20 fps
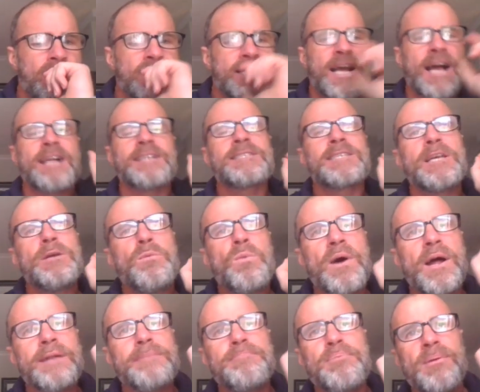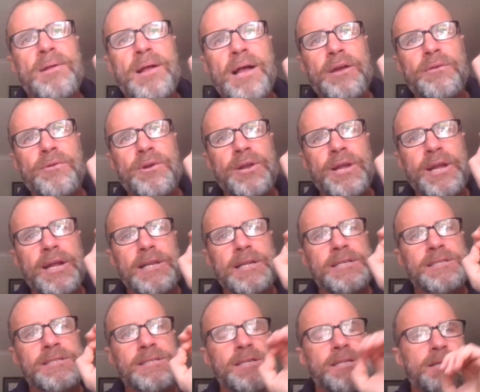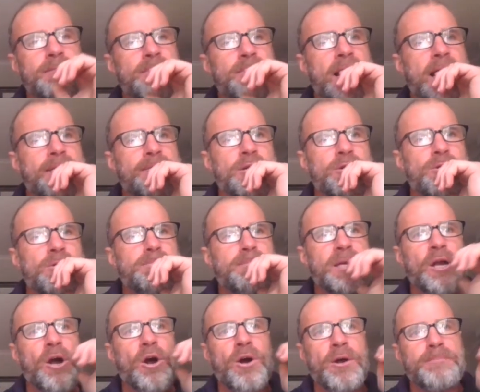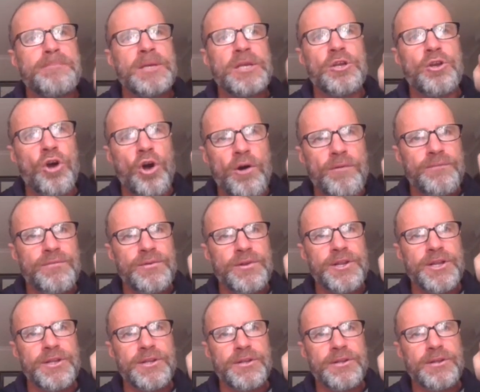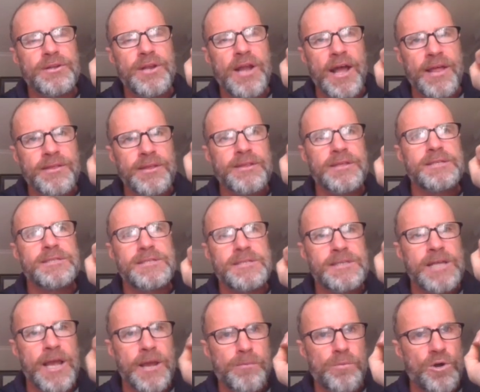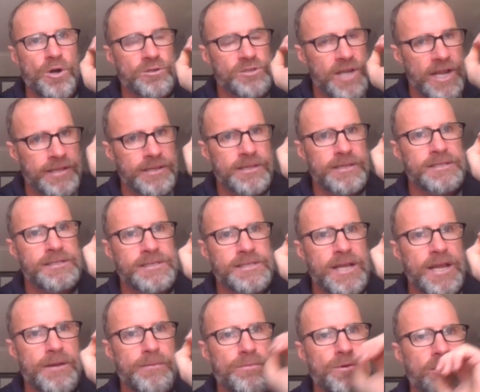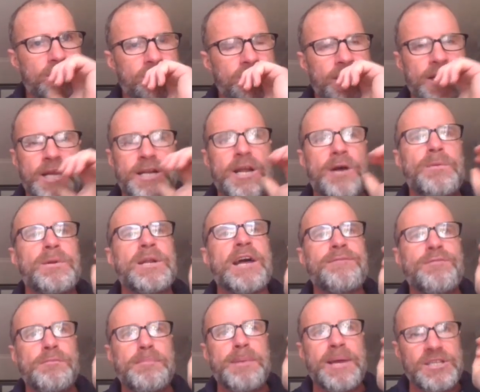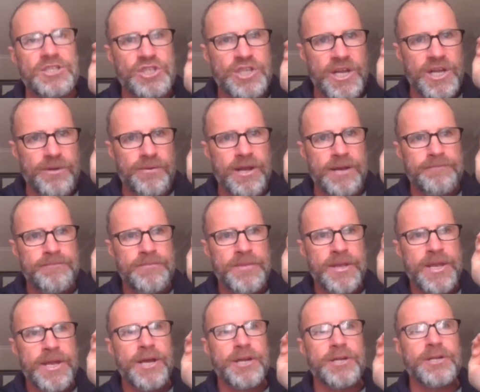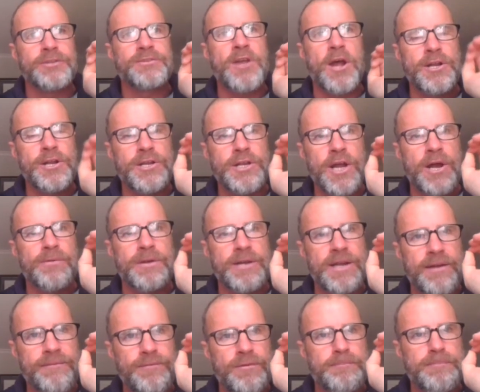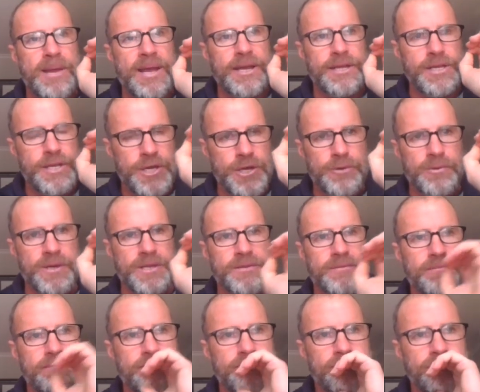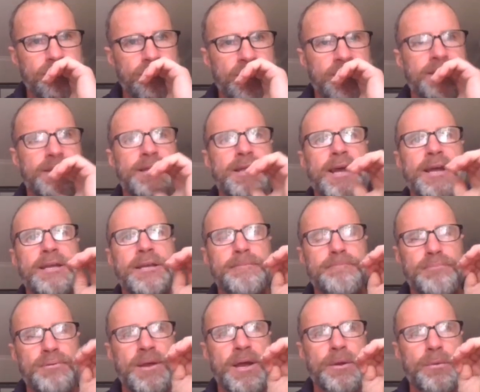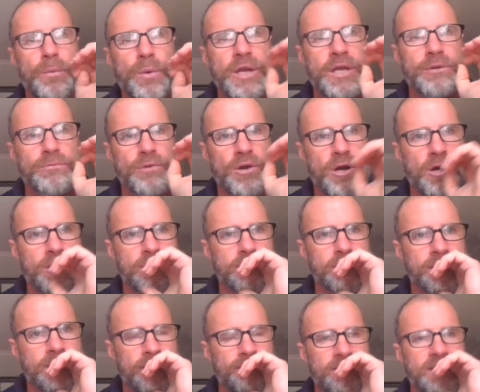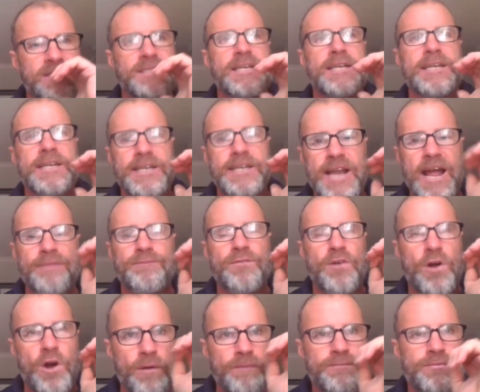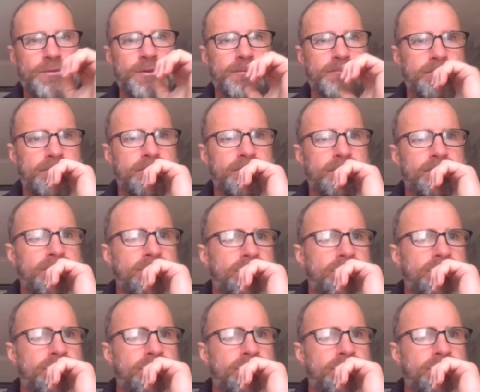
I can't see one player on our list at the moment who I'd be confident other than Sam Walsh. I don't know enough about Chera, and I don't know enough about Hewitt, whether they can play wing roles. I haven't seen enough of them.